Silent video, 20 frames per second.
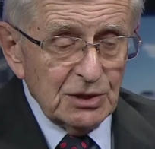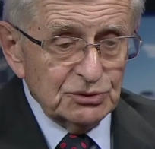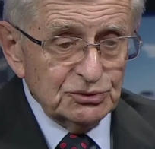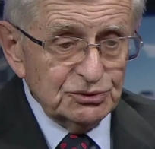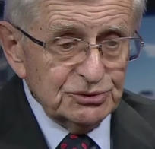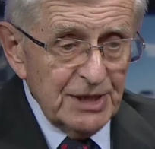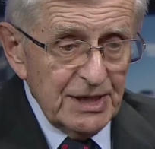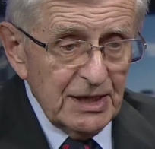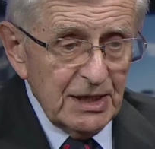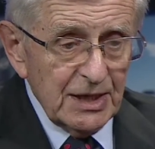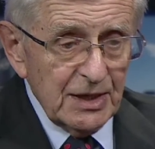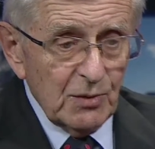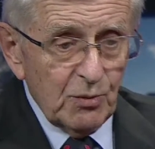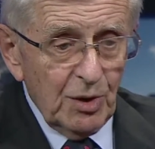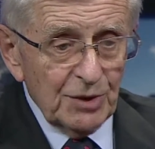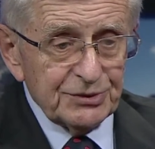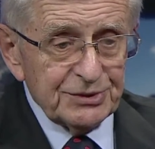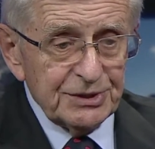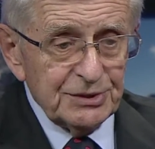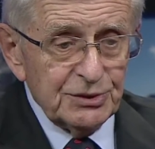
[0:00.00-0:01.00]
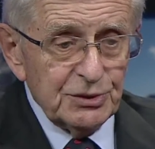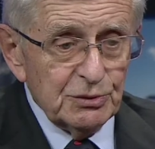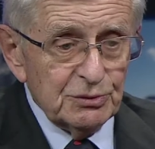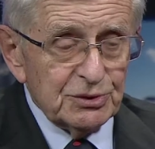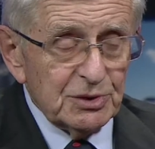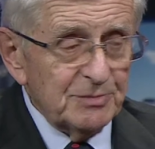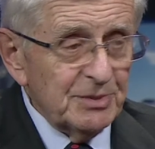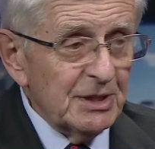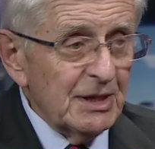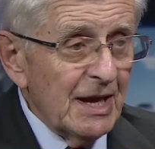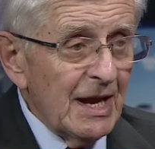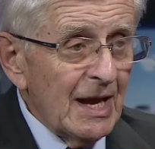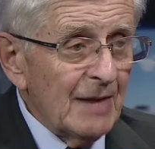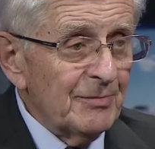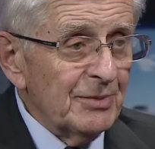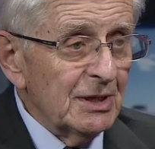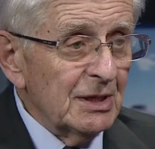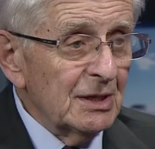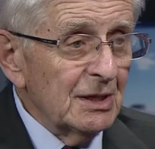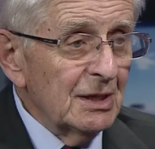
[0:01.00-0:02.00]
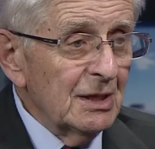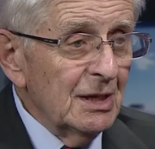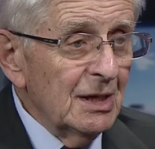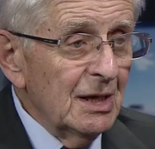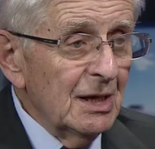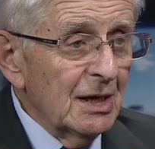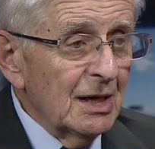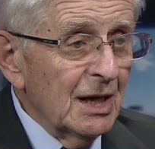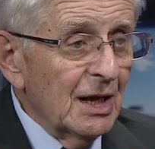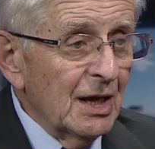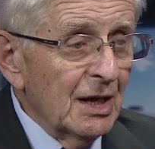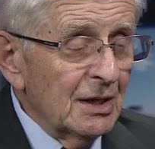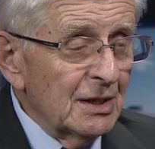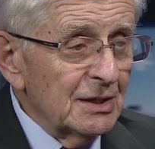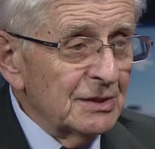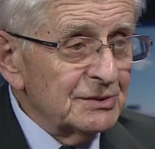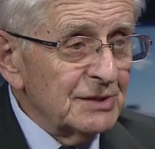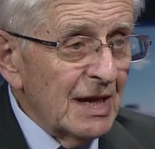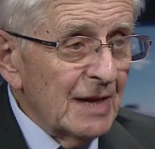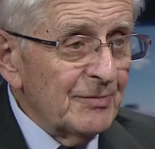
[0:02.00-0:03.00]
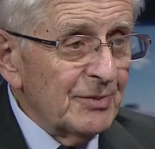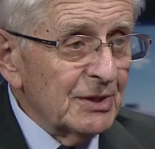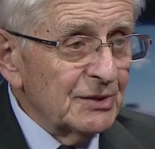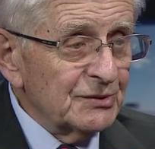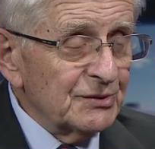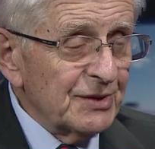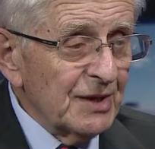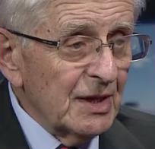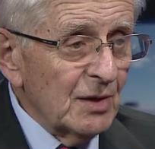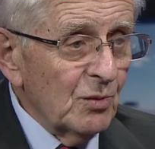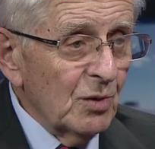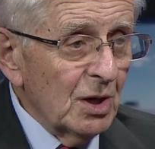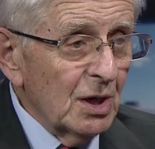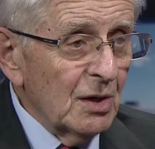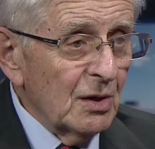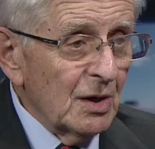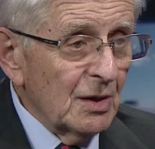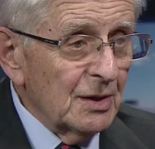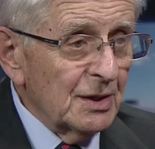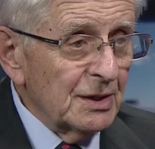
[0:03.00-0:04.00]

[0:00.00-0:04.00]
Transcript: really wanted you to be happy, as happy as they were